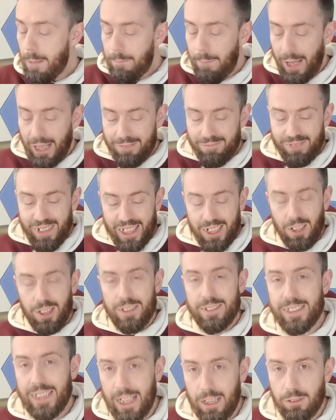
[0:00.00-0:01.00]
but it kind
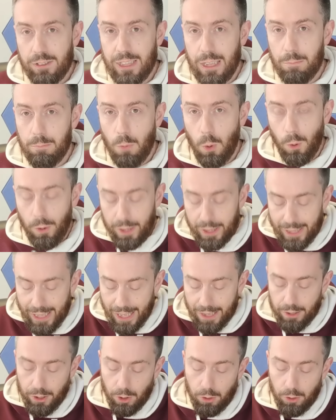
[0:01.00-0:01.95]
of scales up more than that.